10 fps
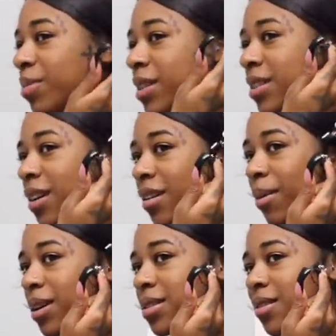been telling
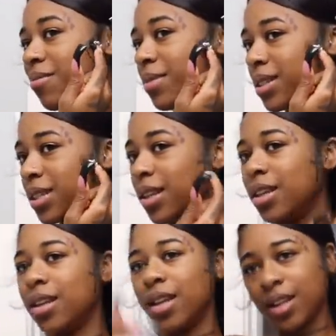myself
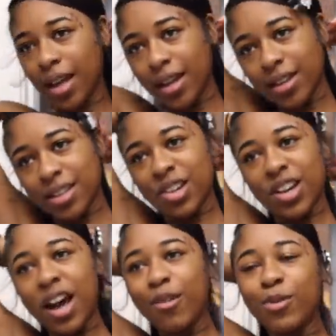mentally that like they're
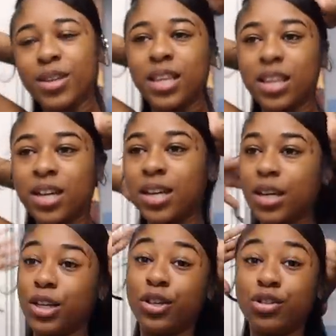not really
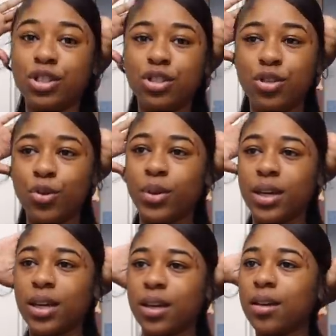looking you're just doing
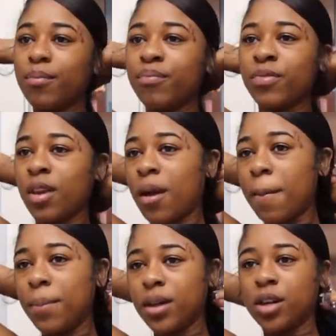it
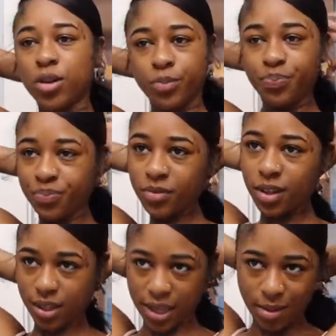but no
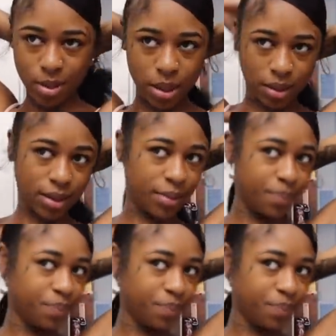they be looking